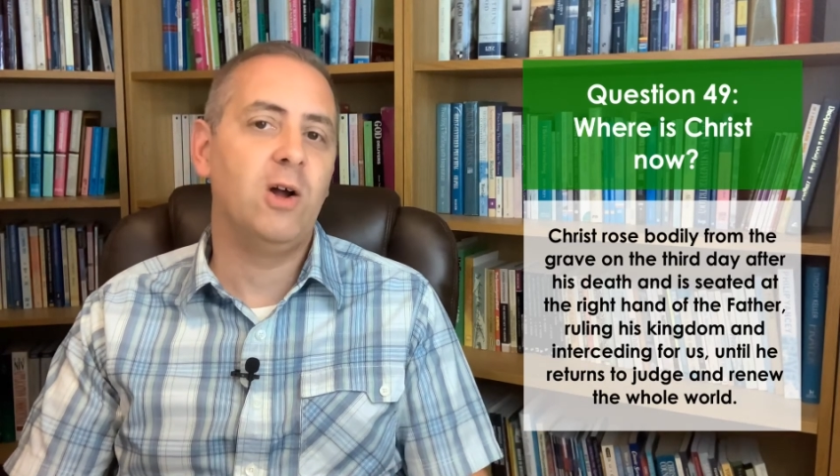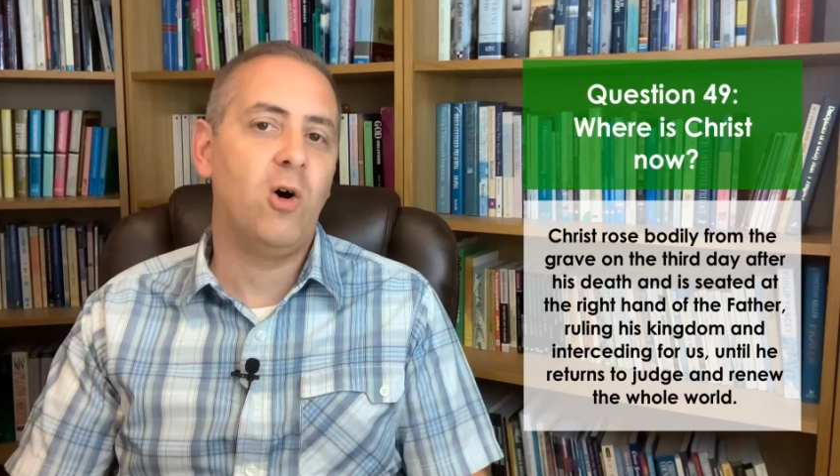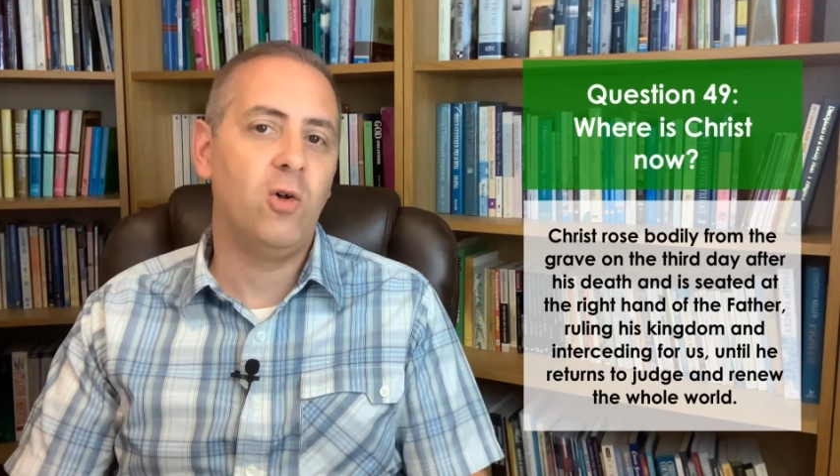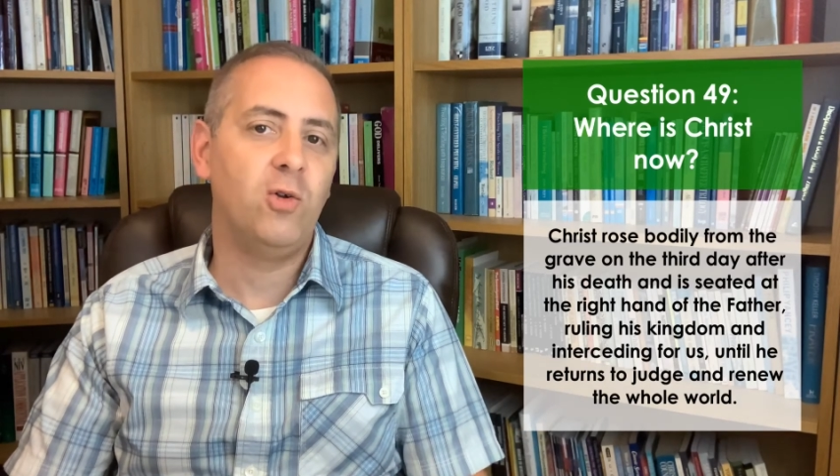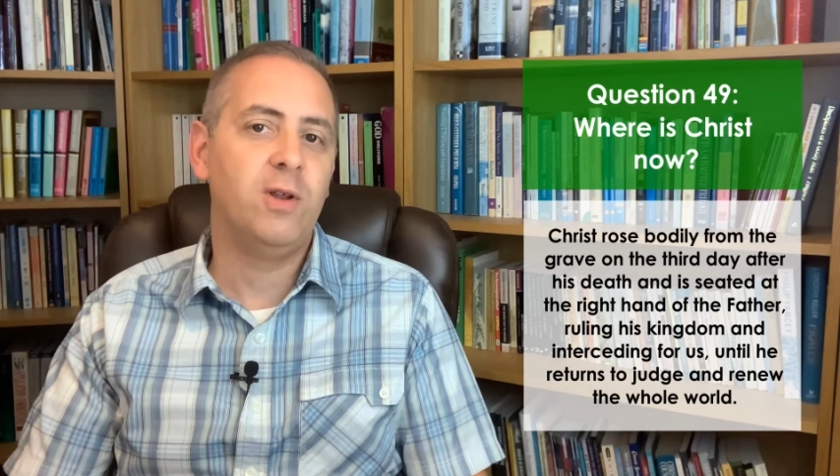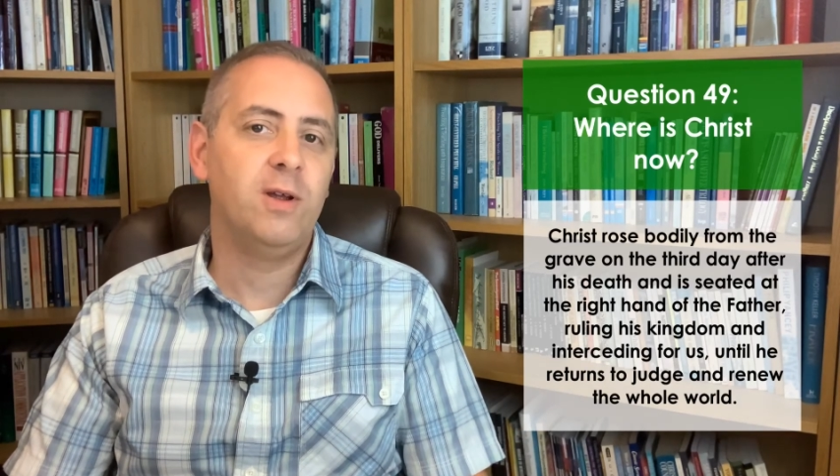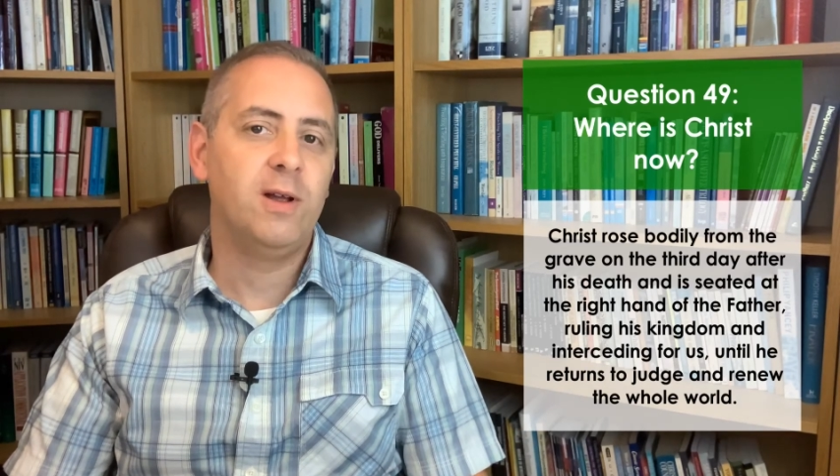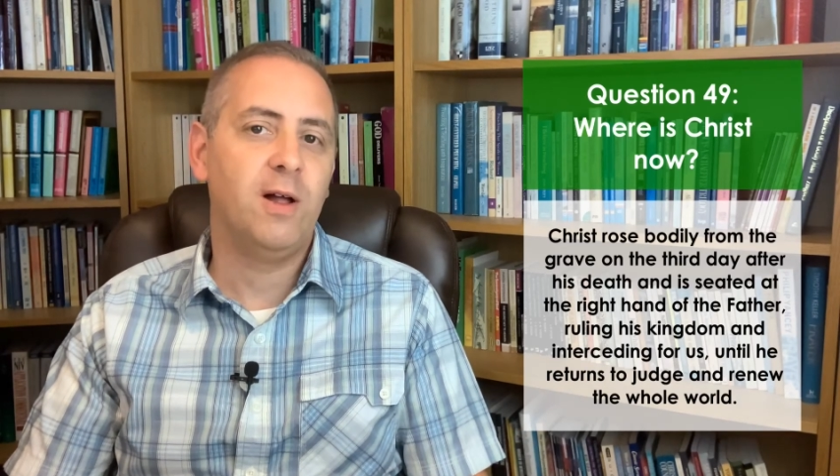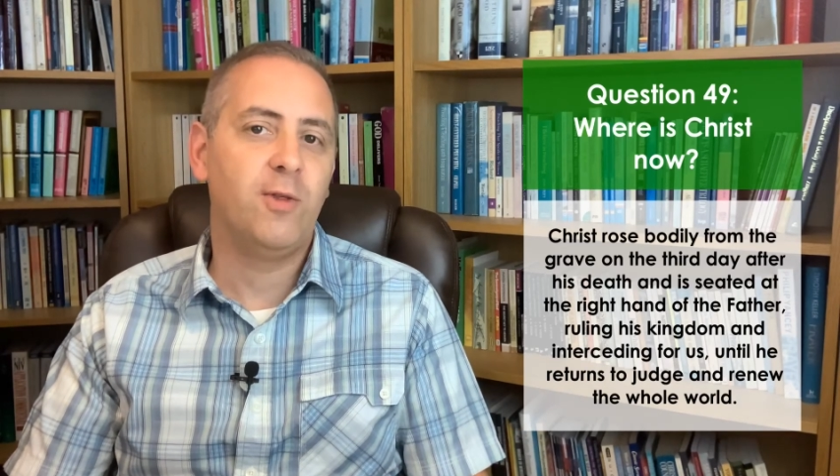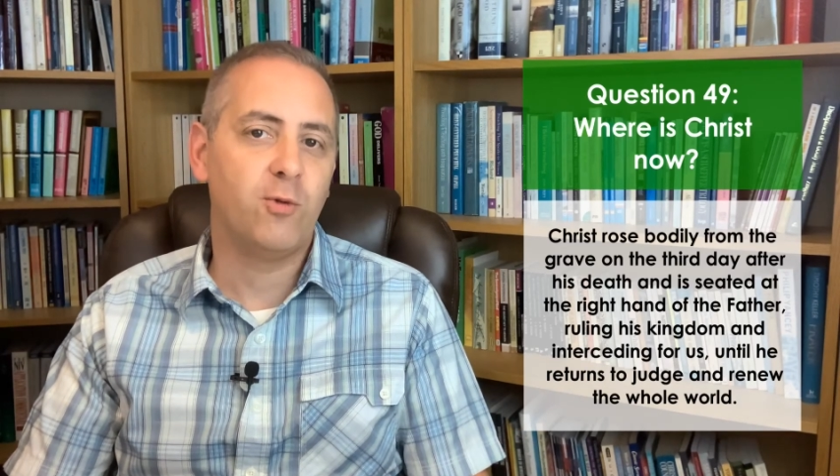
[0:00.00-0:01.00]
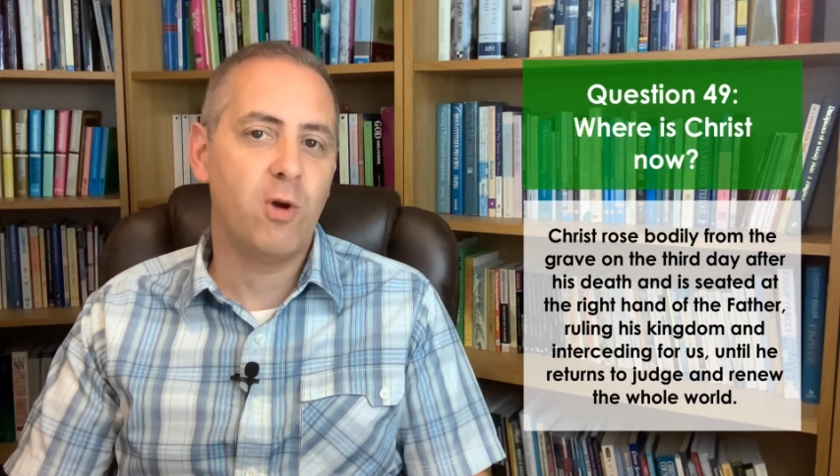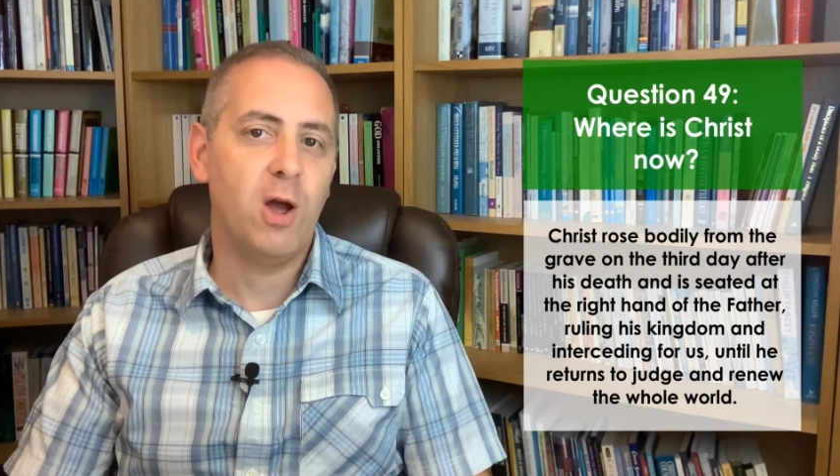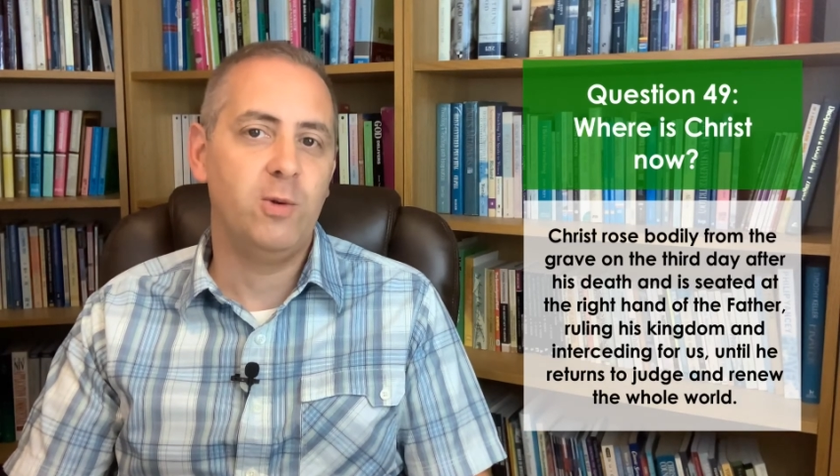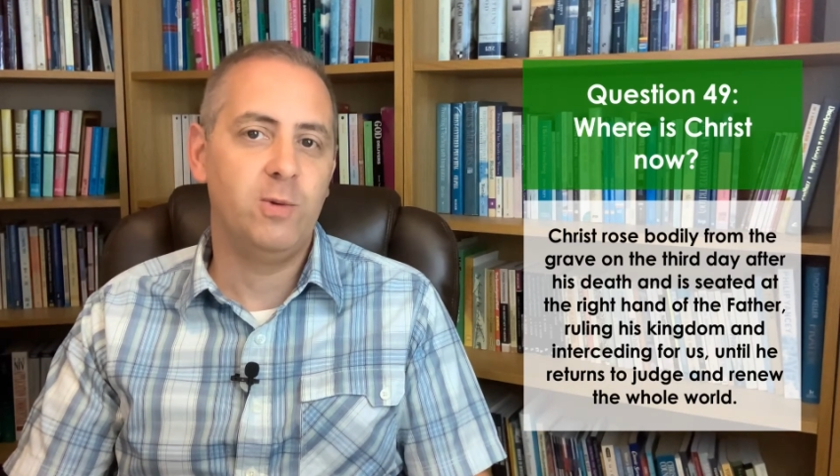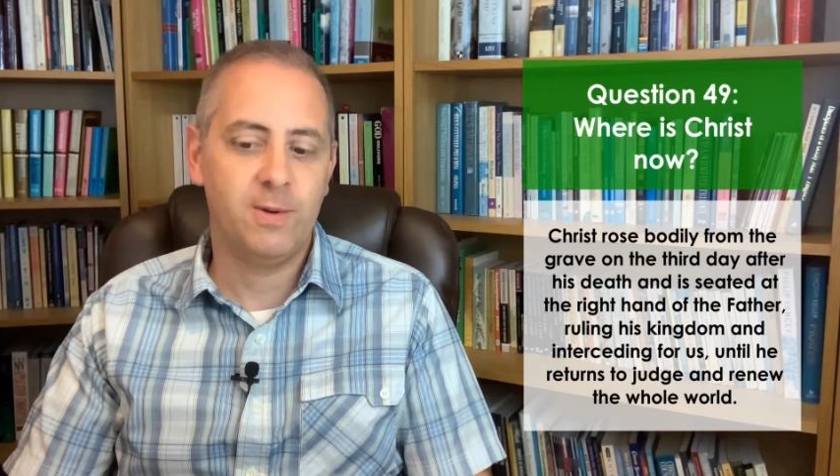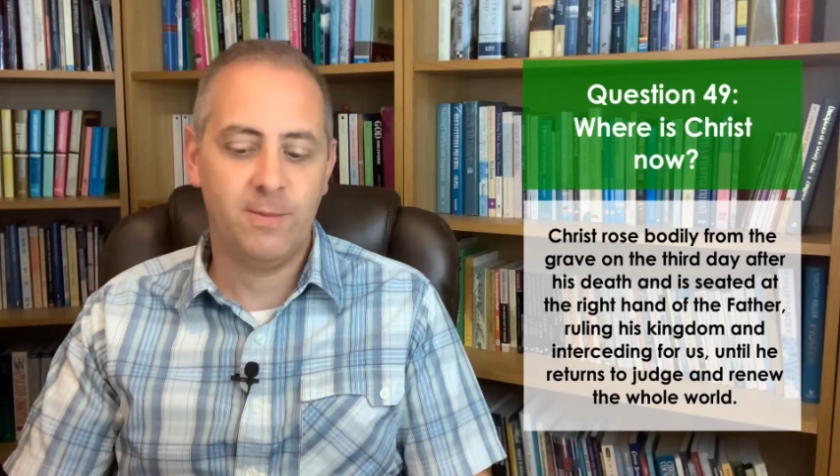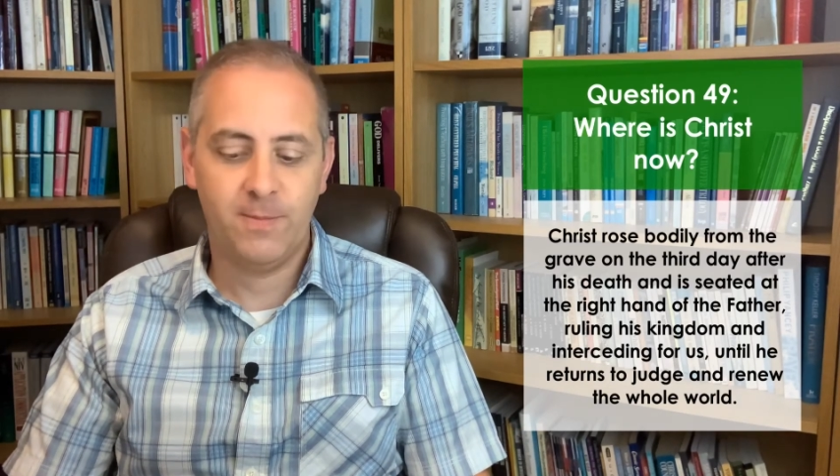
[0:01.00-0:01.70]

on a throne.